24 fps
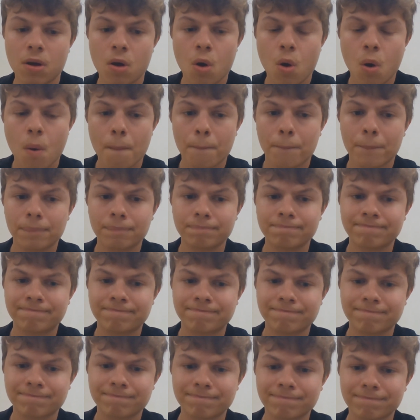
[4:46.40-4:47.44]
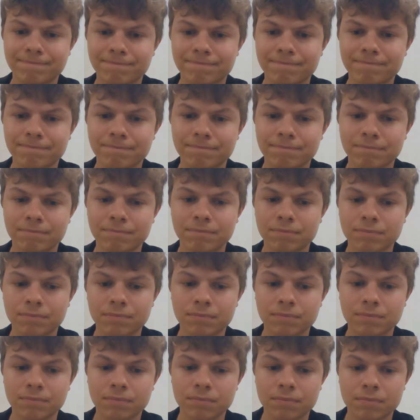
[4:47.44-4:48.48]

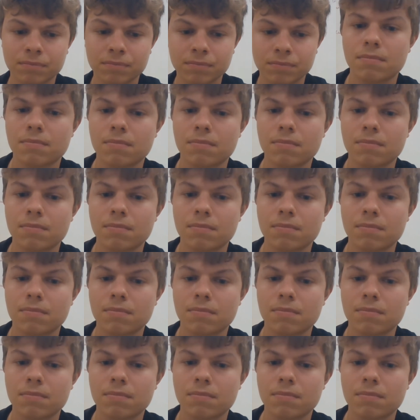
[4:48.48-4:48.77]
[no speech]